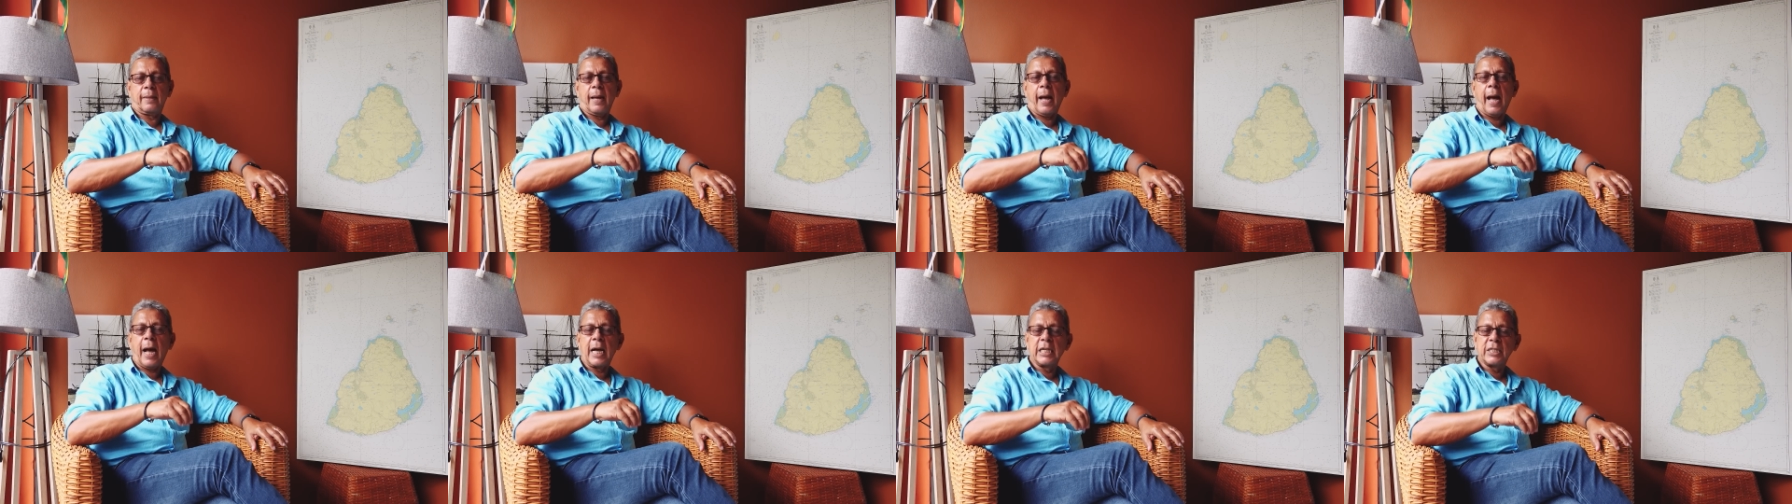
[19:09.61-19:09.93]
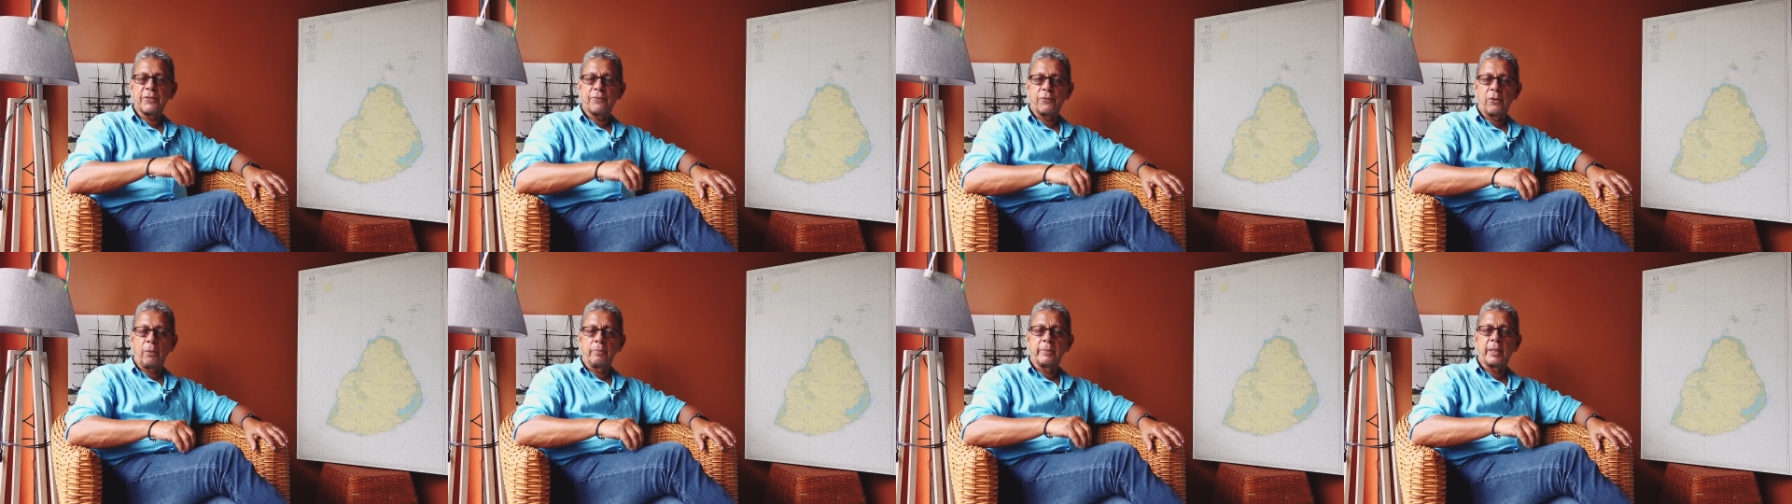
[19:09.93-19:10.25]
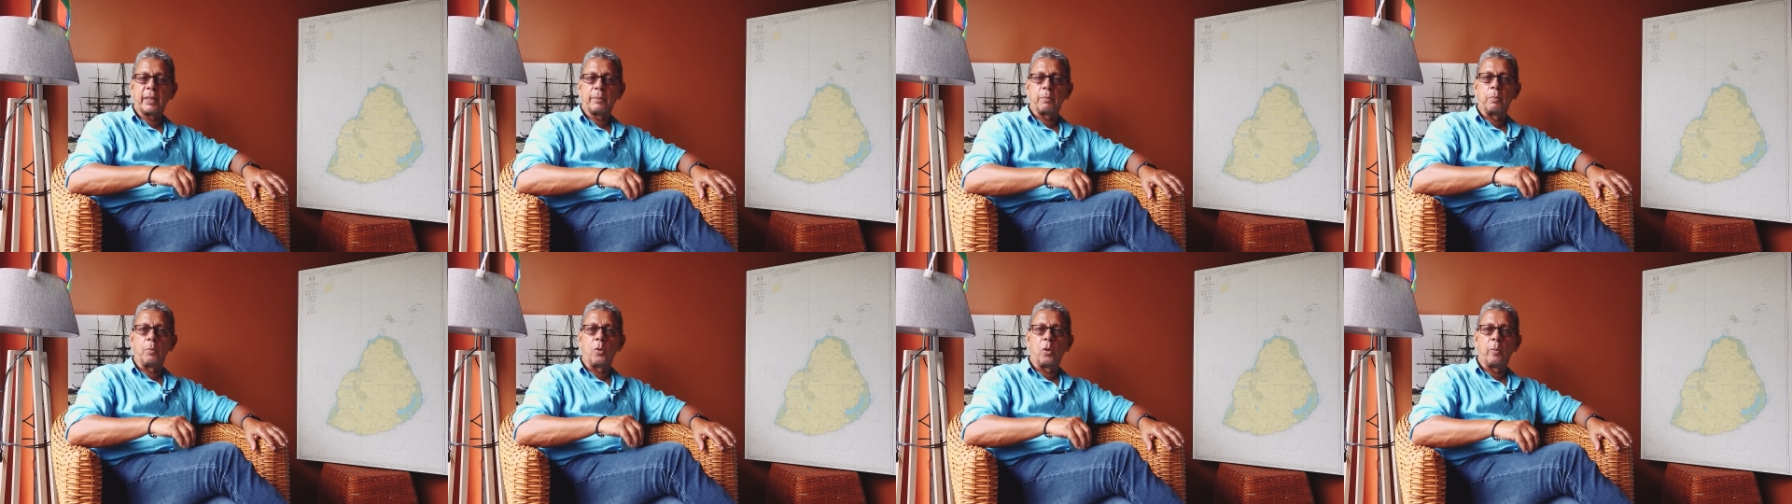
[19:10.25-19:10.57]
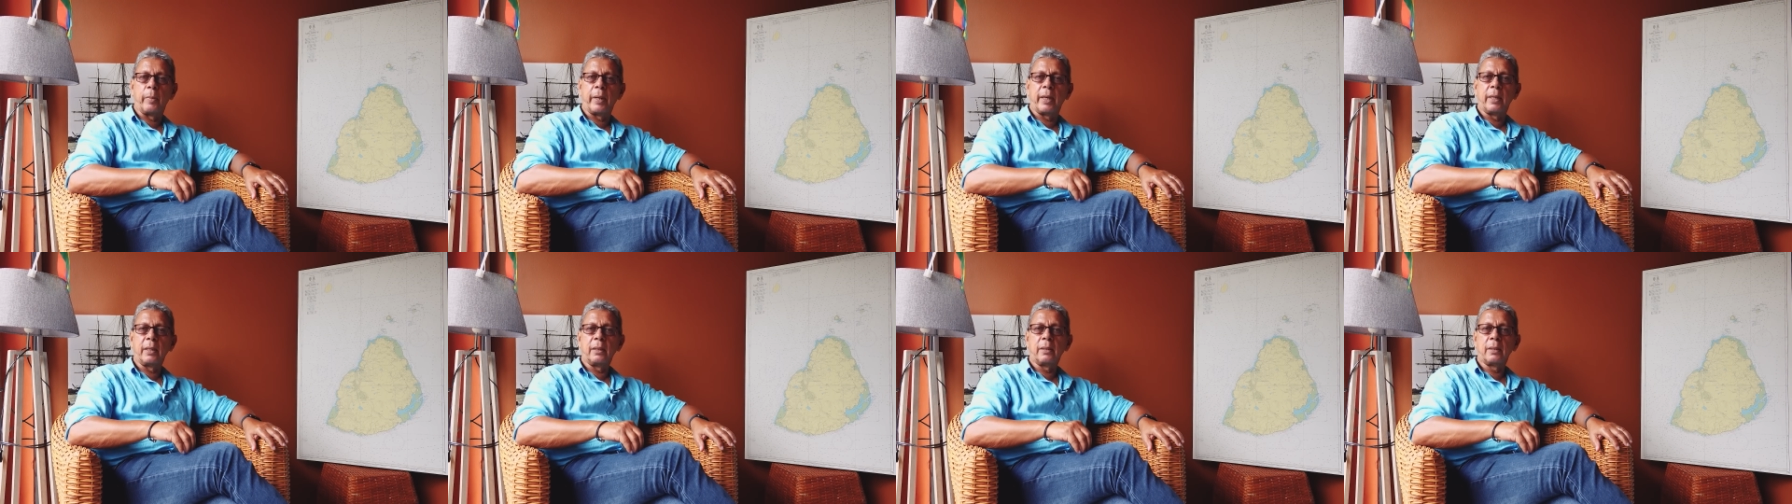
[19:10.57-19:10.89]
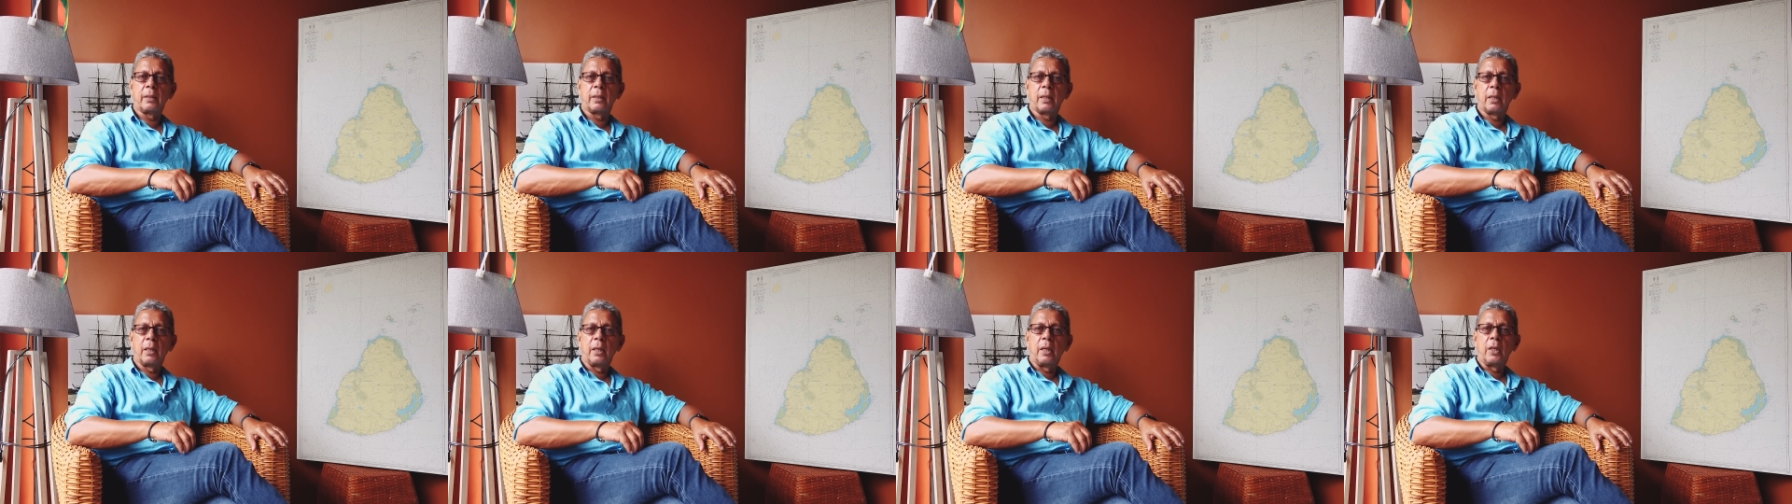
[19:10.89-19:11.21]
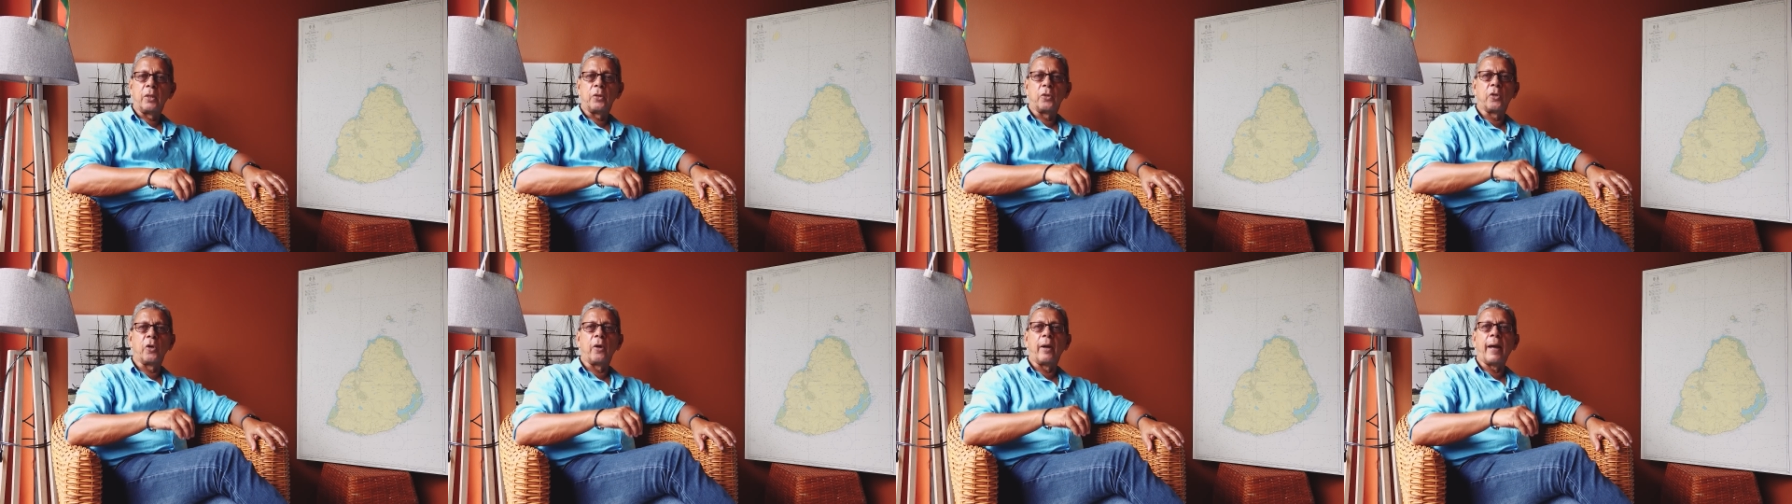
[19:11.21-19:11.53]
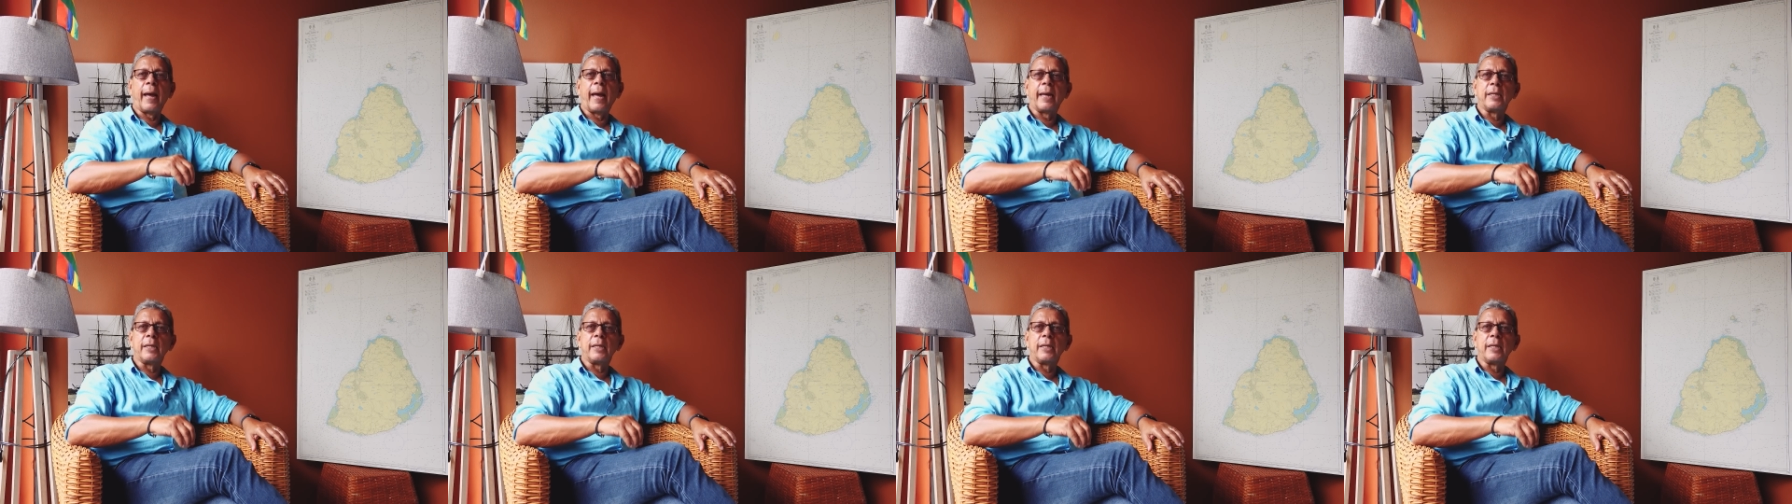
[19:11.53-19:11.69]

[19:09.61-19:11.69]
as from that moment, the